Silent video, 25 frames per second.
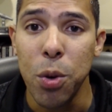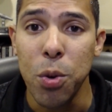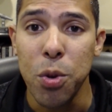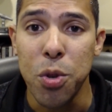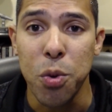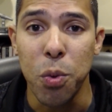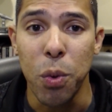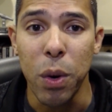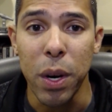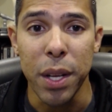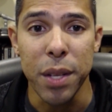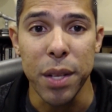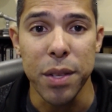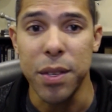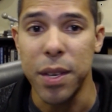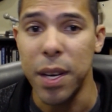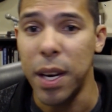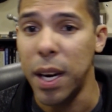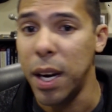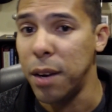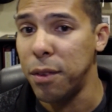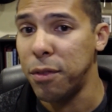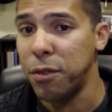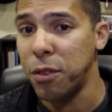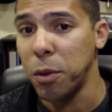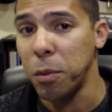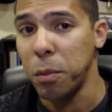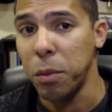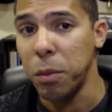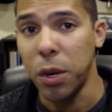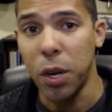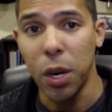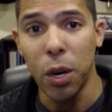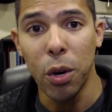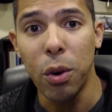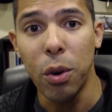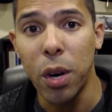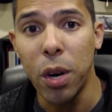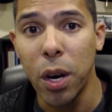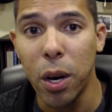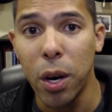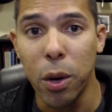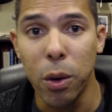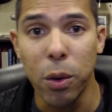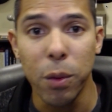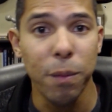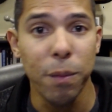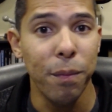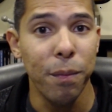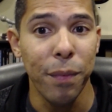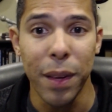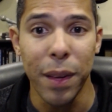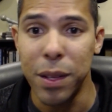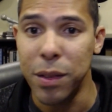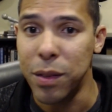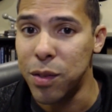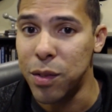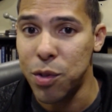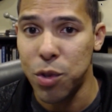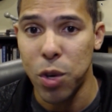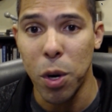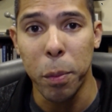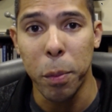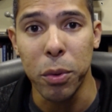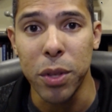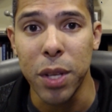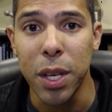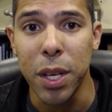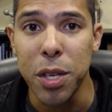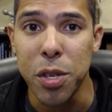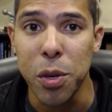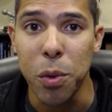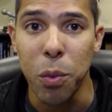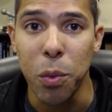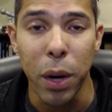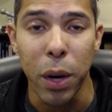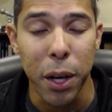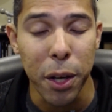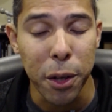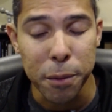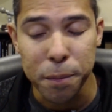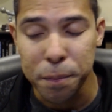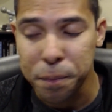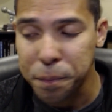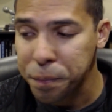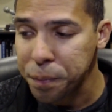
wins from GoGo, triple-digit winner,